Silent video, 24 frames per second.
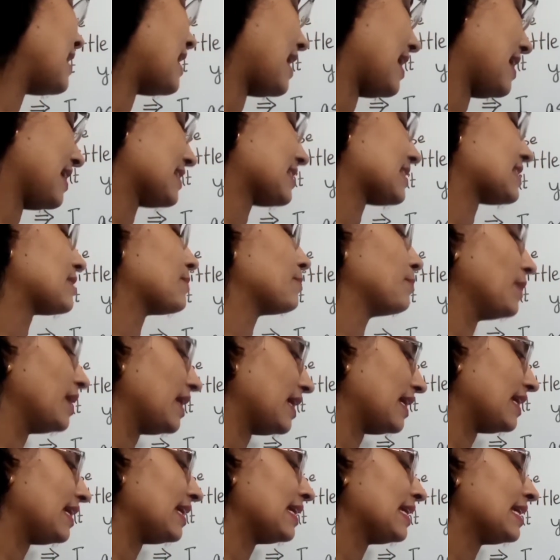asked
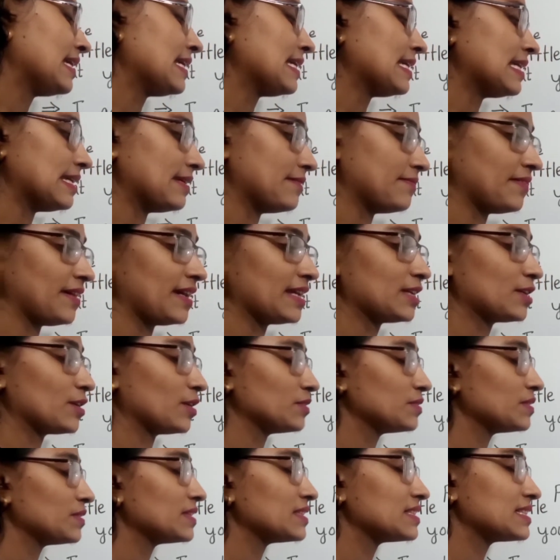me if I
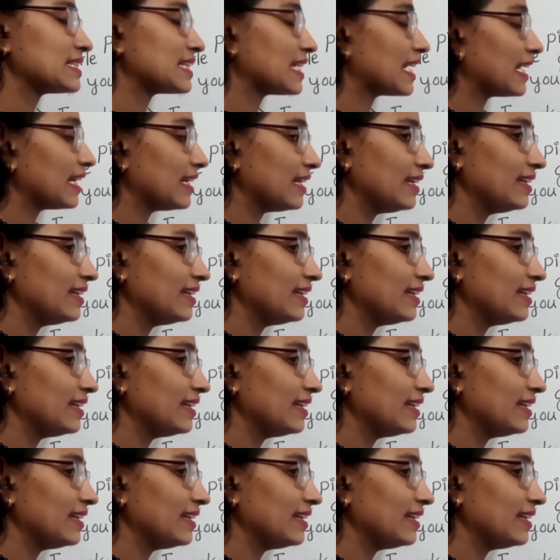couldn't tell.